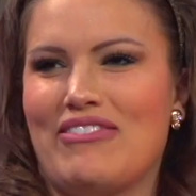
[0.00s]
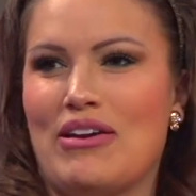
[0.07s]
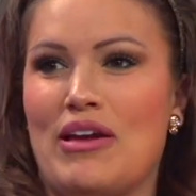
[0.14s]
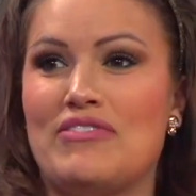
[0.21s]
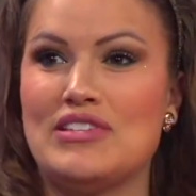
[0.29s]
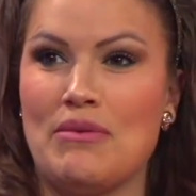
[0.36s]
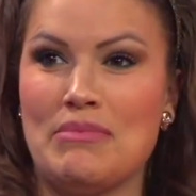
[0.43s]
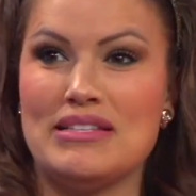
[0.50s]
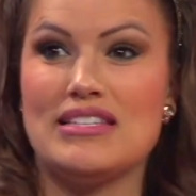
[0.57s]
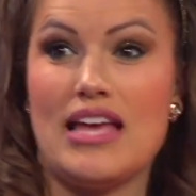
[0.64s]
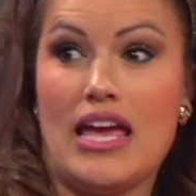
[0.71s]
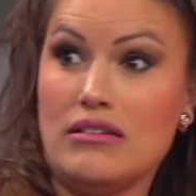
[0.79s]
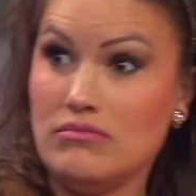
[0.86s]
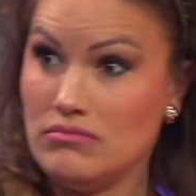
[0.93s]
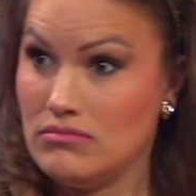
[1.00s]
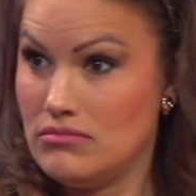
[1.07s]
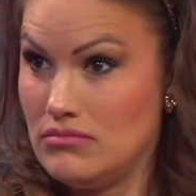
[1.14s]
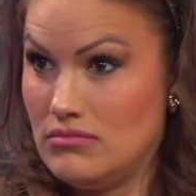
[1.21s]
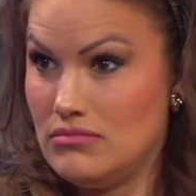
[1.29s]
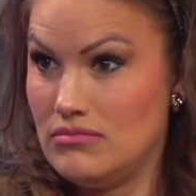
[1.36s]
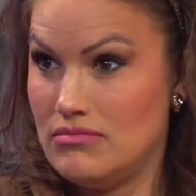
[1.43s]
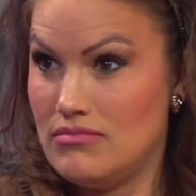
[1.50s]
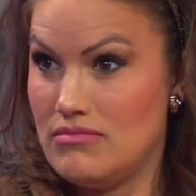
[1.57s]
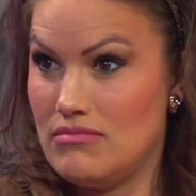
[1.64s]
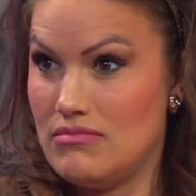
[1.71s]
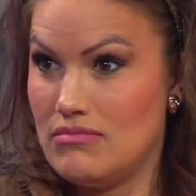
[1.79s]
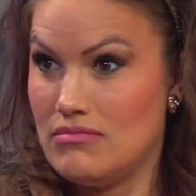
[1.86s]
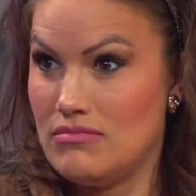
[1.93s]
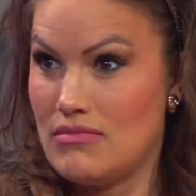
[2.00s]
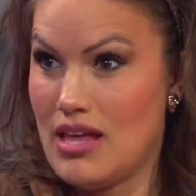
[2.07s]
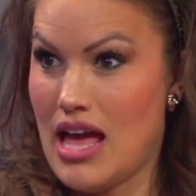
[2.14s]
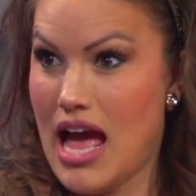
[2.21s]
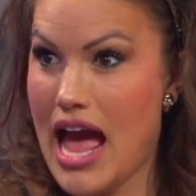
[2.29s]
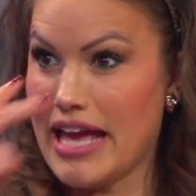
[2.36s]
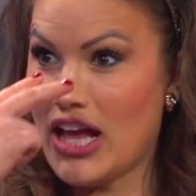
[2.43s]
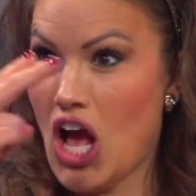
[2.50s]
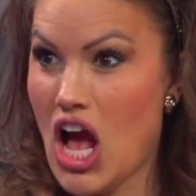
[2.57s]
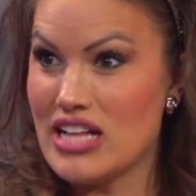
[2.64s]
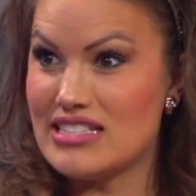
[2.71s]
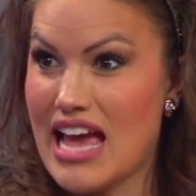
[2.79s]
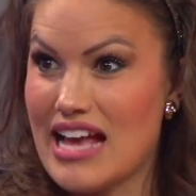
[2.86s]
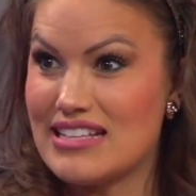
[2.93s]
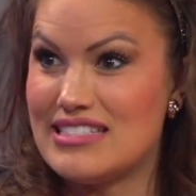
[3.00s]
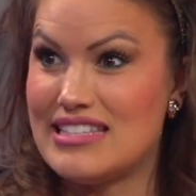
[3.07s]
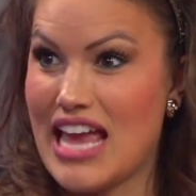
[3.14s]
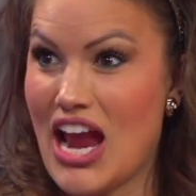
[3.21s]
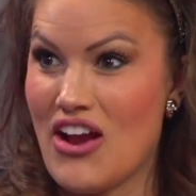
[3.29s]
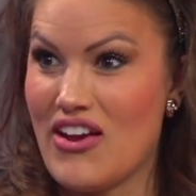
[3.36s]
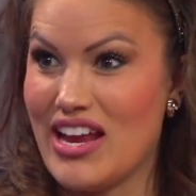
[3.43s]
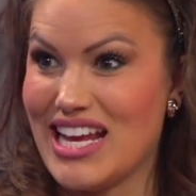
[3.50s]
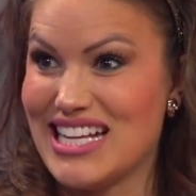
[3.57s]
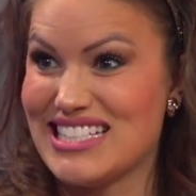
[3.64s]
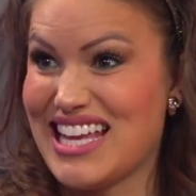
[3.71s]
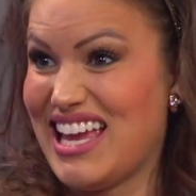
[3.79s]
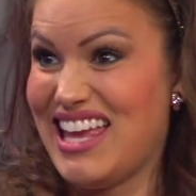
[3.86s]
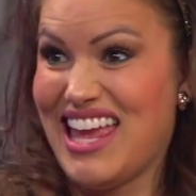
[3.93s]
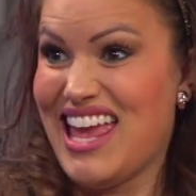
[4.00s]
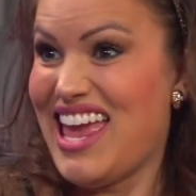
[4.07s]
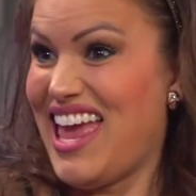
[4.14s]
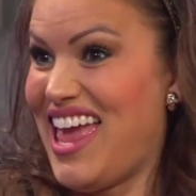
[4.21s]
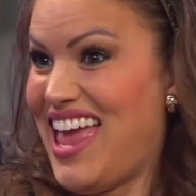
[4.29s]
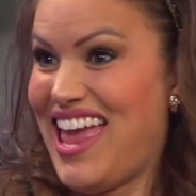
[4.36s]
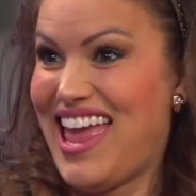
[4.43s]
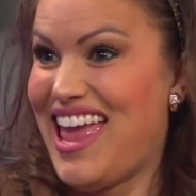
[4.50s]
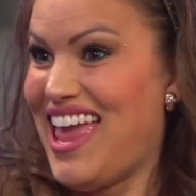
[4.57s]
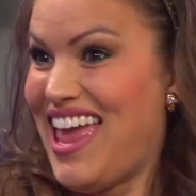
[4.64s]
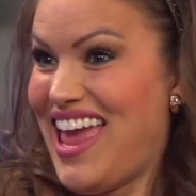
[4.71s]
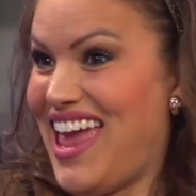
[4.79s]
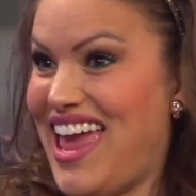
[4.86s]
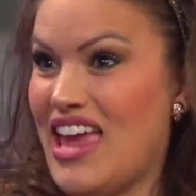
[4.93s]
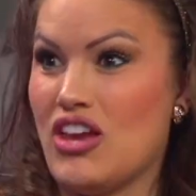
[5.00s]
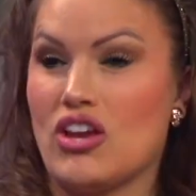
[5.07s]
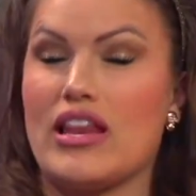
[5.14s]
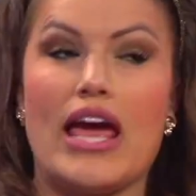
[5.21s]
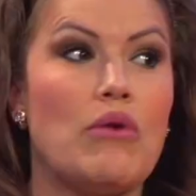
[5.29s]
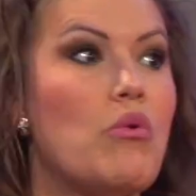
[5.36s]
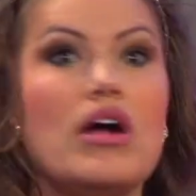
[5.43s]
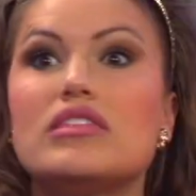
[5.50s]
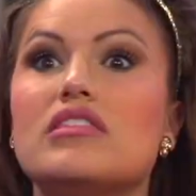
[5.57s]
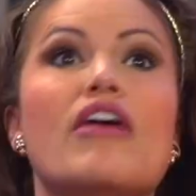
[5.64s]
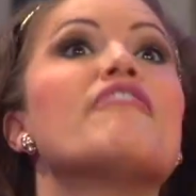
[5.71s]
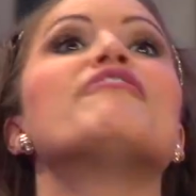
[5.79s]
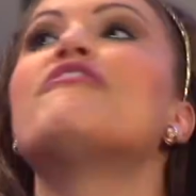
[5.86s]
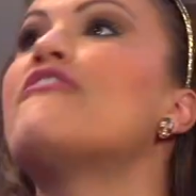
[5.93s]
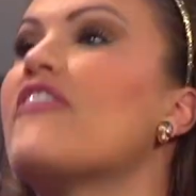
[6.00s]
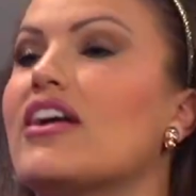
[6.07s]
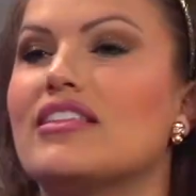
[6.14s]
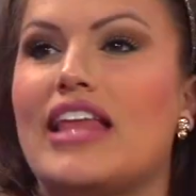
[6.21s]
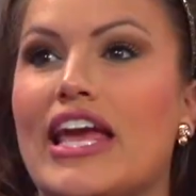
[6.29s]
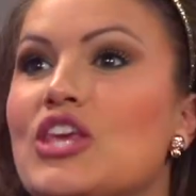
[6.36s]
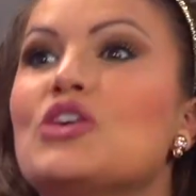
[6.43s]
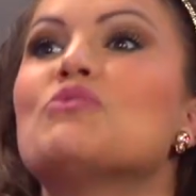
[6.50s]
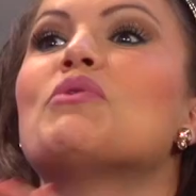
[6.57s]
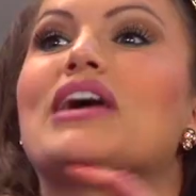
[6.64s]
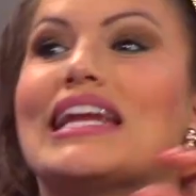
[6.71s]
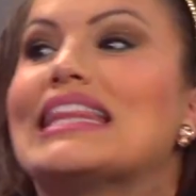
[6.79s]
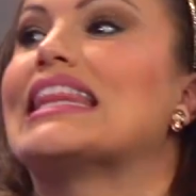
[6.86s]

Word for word: Mm -hmm. If someone's like Eye contact, staring, and it's like, hey, yeah. hey. you're like, what right. the fuck? Like, you yeah. want to